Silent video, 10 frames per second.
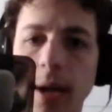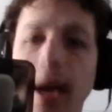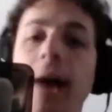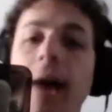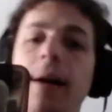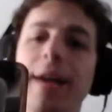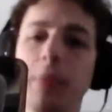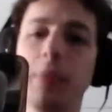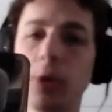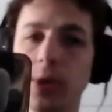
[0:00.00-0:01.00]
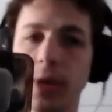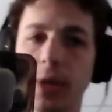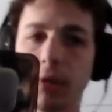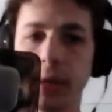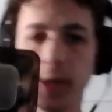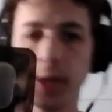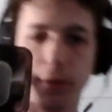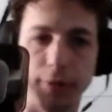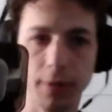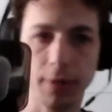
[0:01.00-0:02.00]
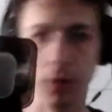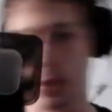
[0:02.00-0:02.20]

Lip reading: I have a motion sound for myself because I'm